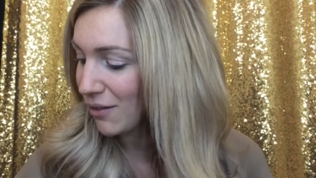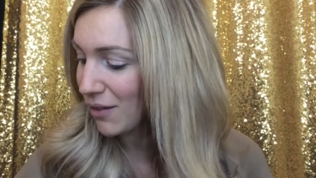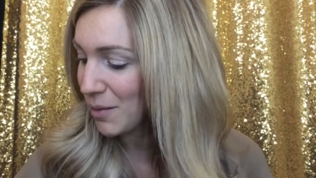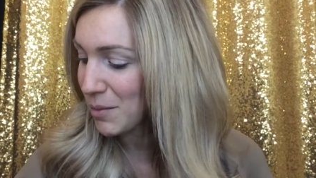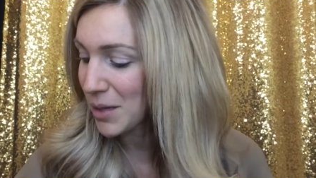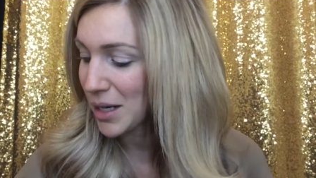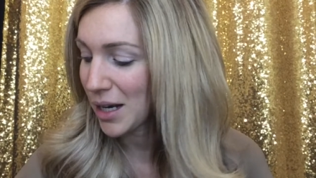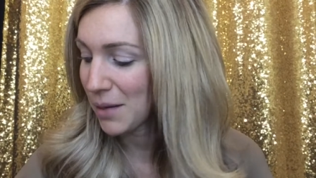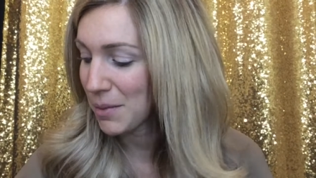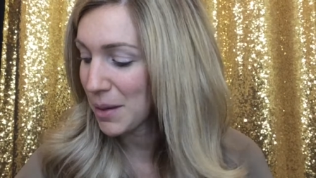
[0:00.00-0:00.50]

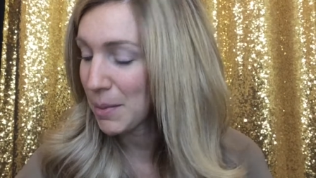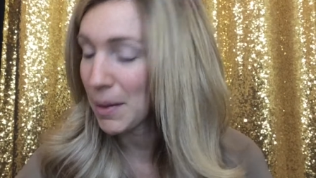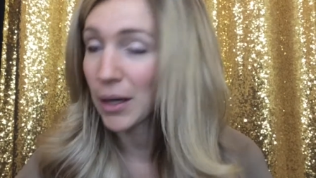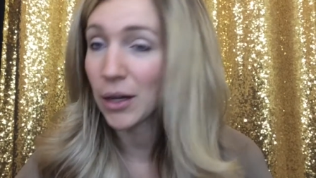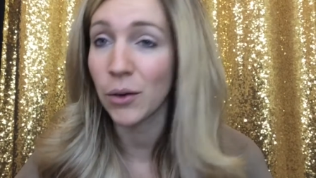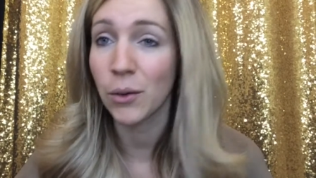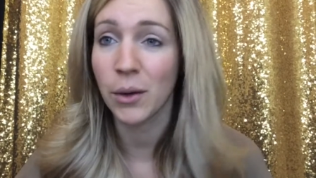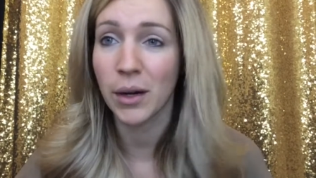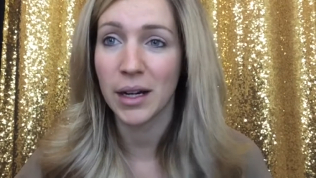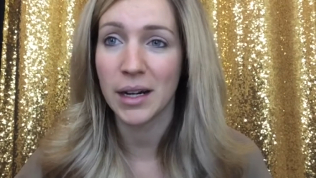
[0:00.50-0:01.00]
I'm gonna be
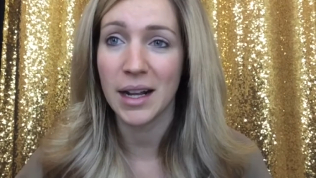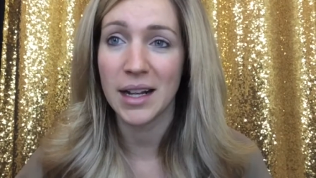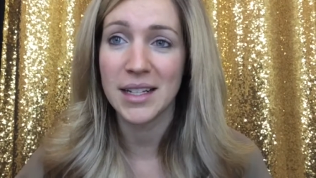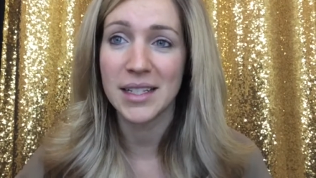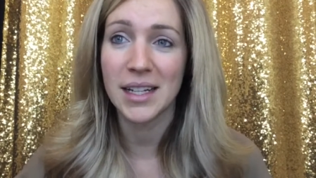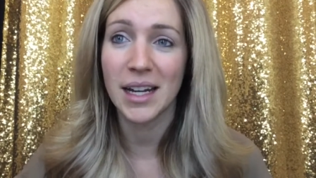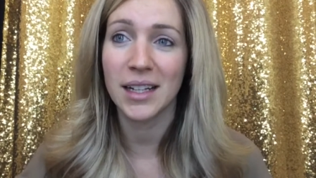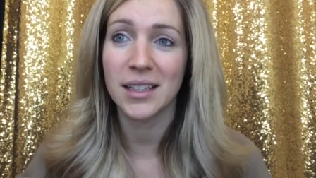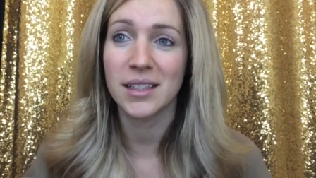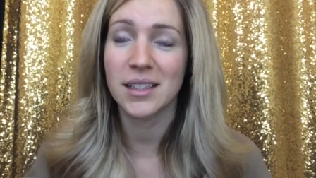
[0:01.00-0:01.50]
better
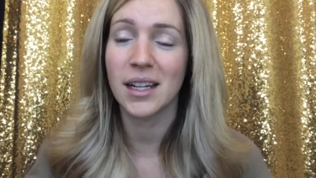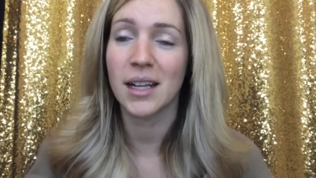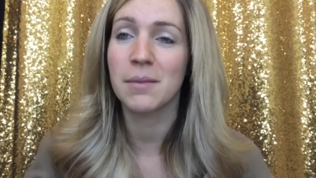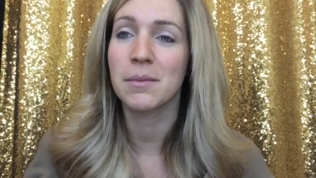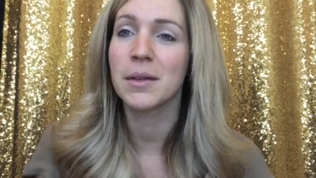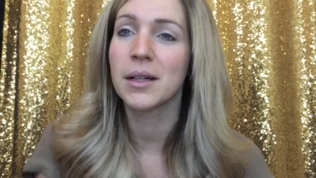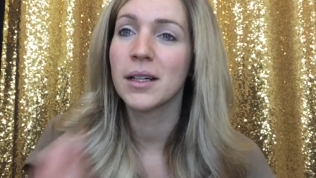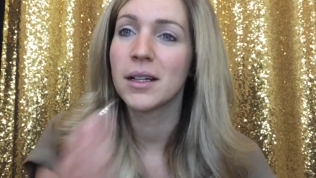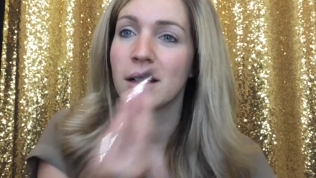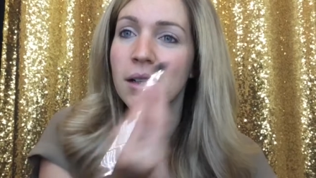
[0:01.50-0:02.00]
organized next
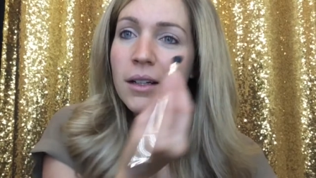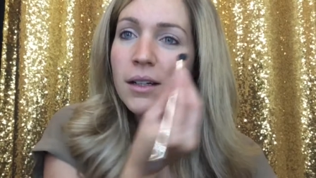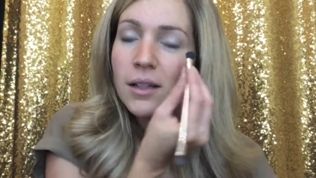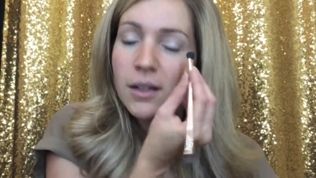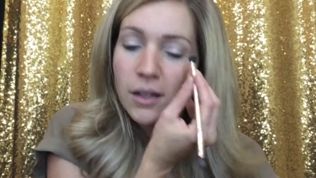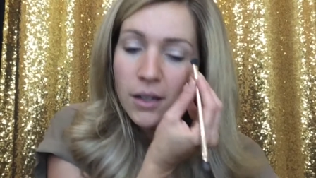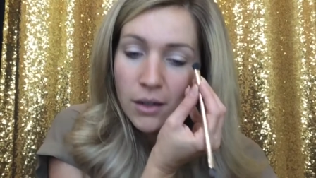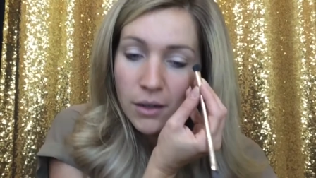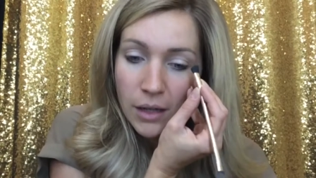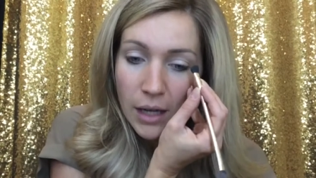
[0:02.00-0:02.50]
time.
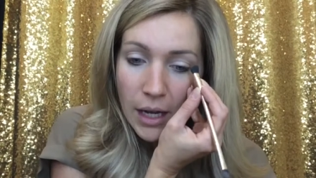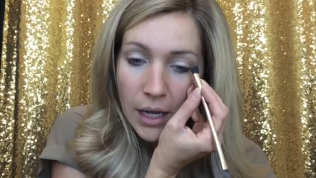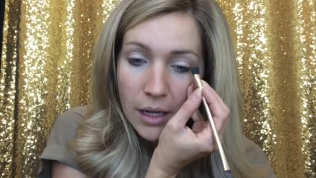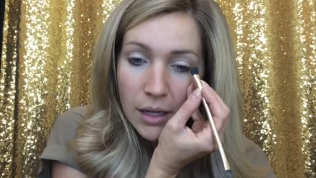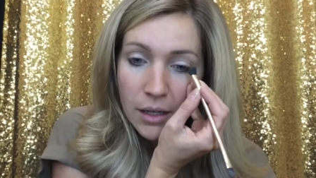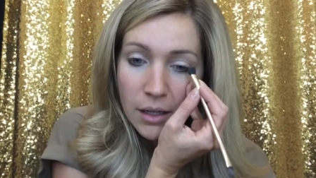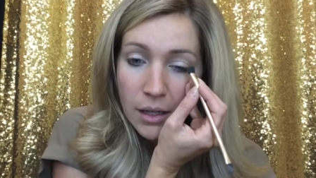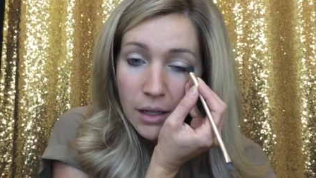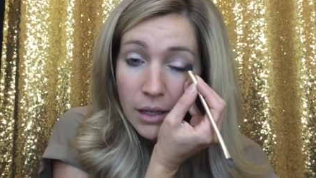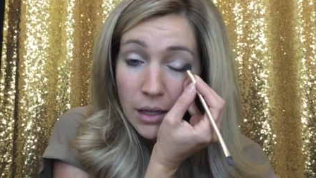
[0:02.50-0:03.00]
Okay,
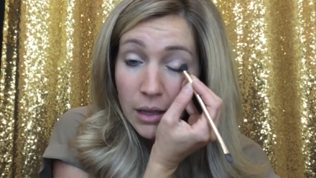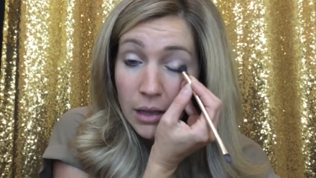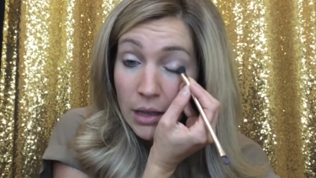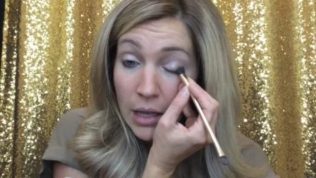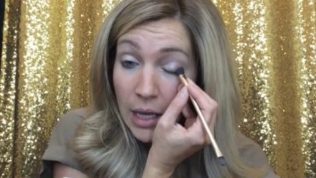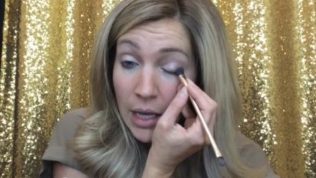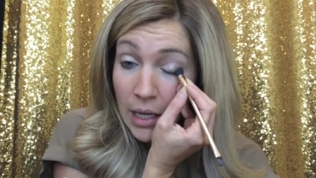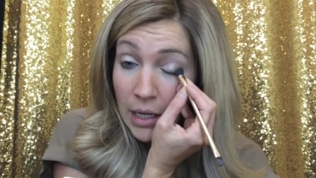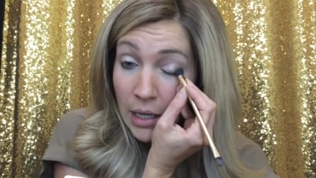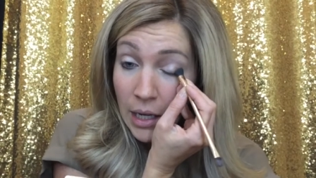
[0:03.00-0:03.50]

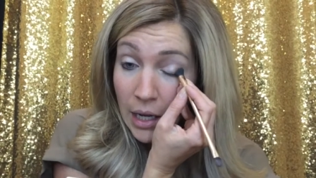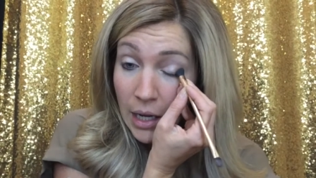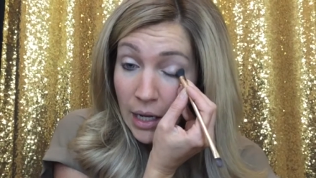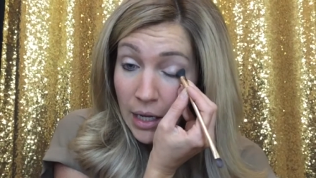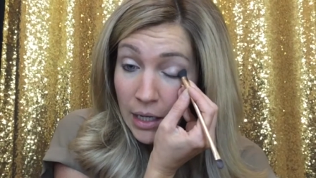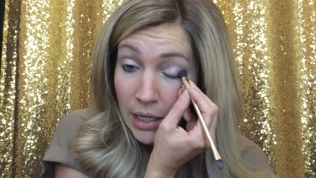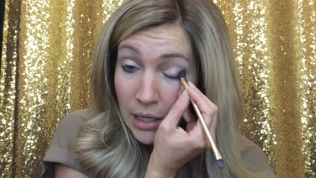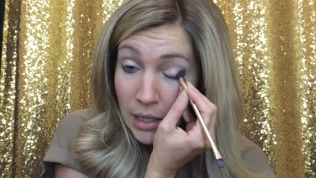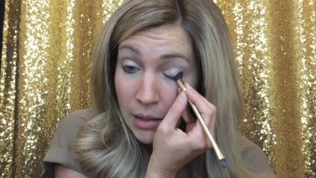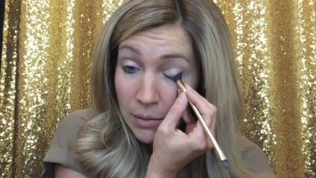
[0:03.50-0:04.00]
then
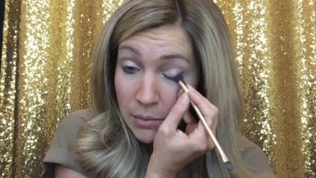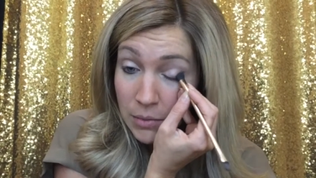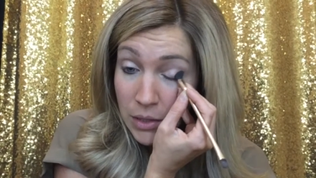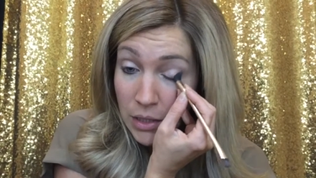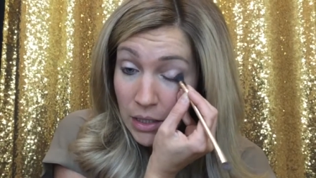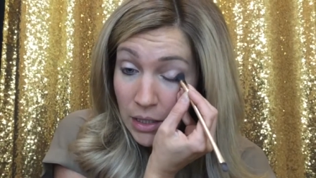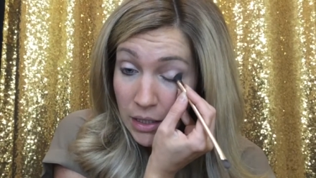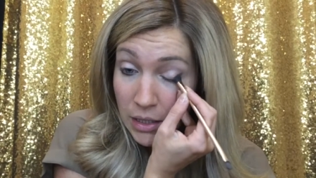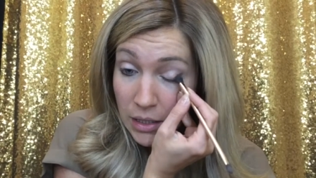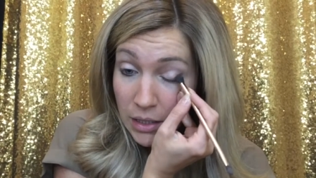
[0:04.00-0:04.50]

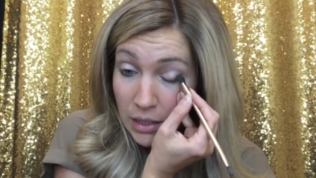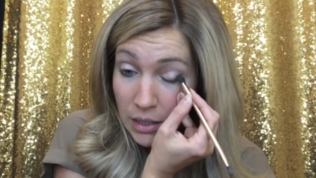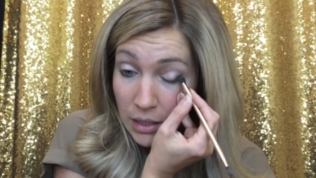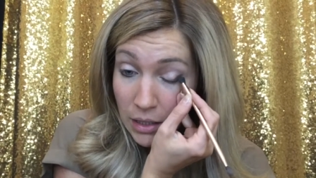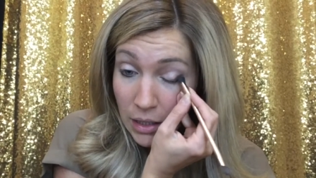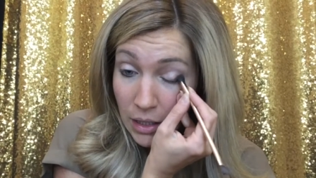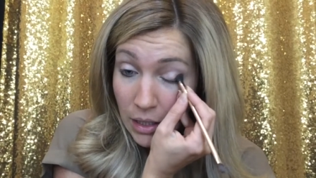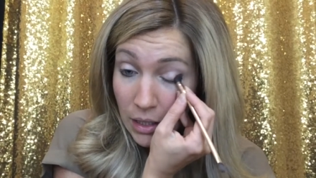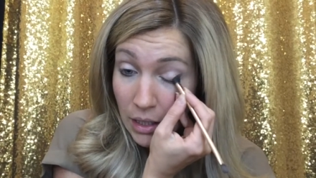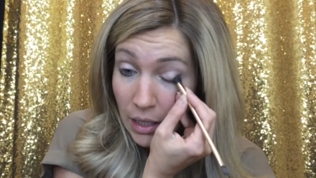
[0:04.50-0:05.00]

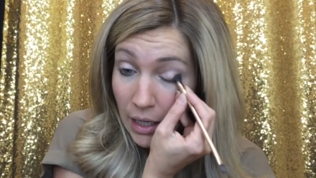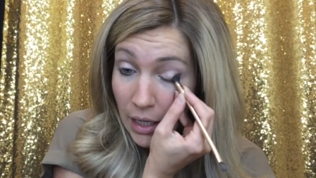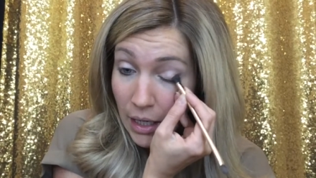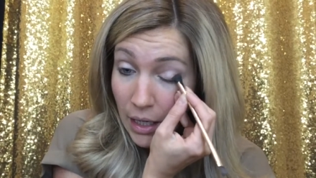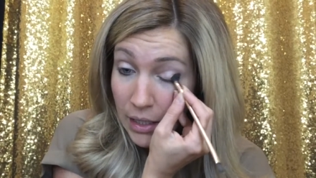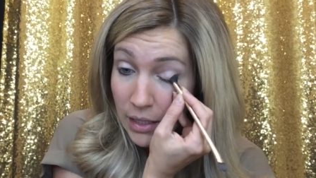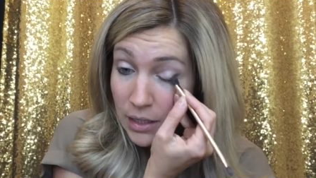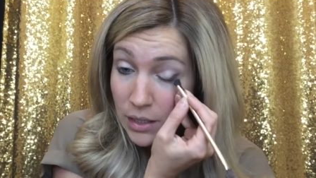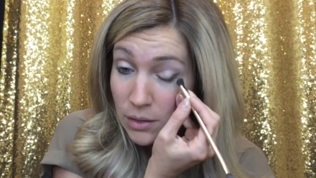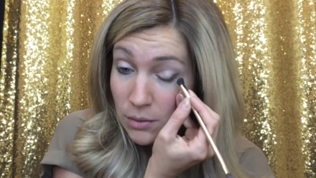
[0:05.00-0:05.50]
I
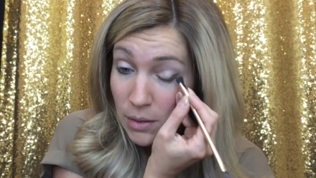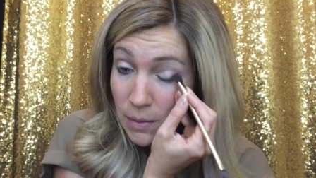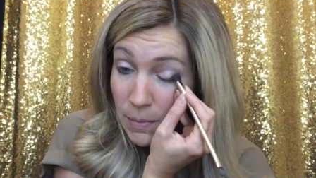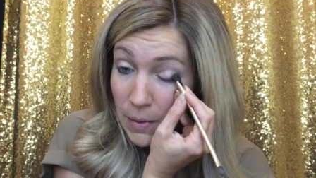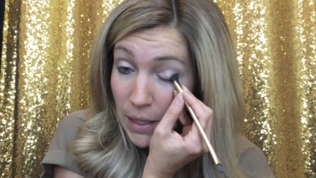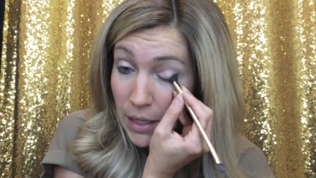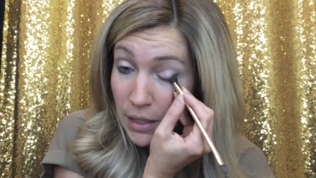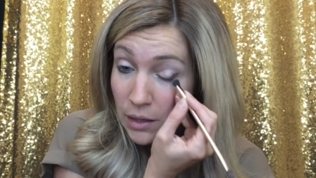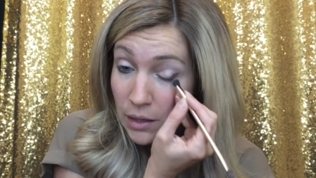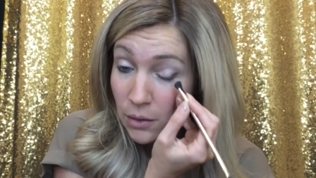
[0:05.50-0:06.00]
kind of
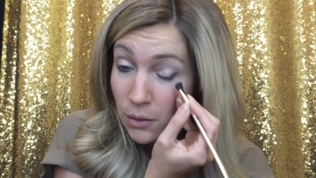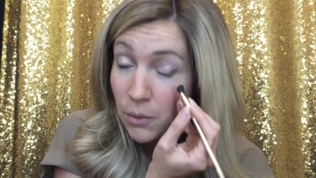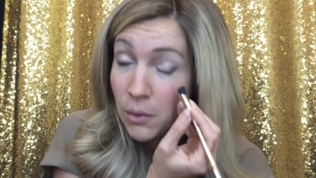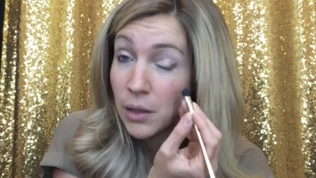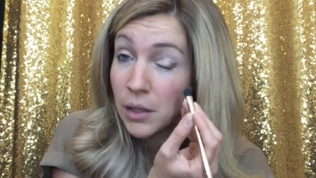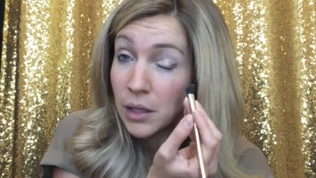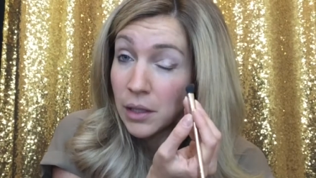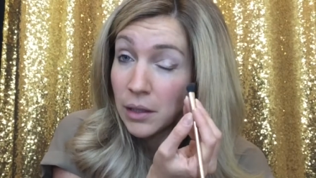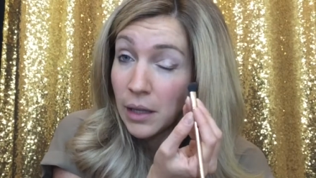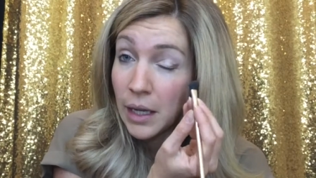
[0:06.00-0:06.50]
sweep it in the
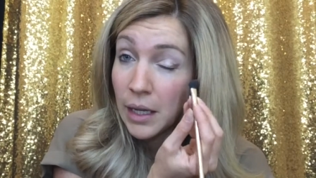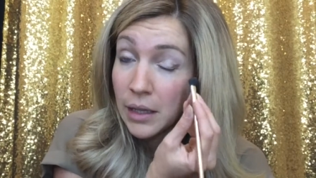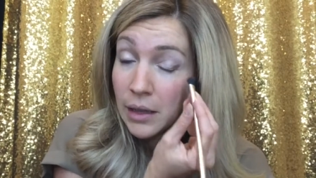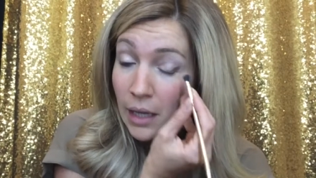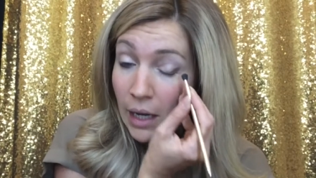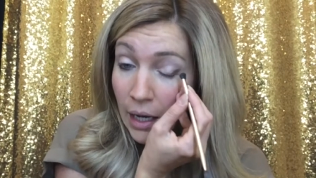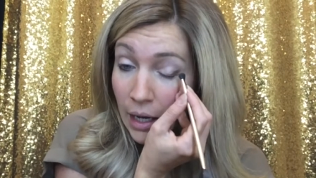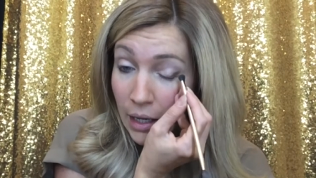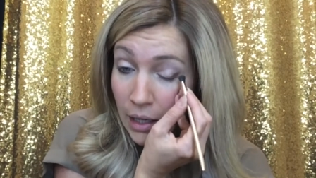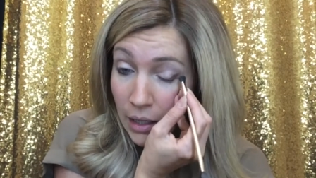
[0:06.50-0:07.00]
corner like
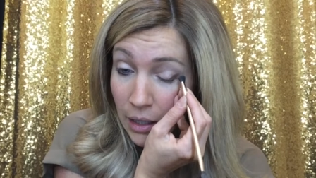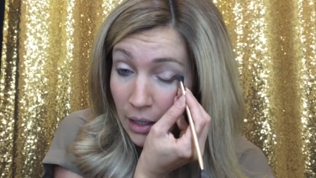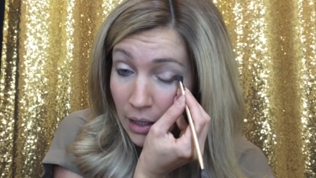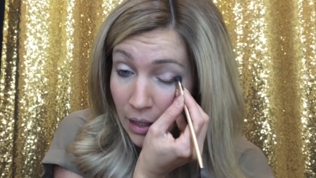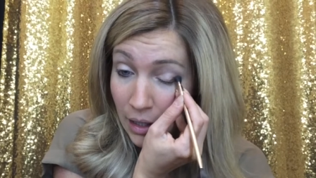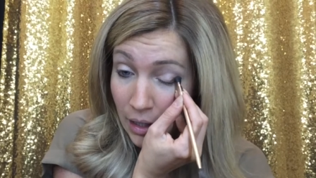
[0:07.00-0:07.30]
that,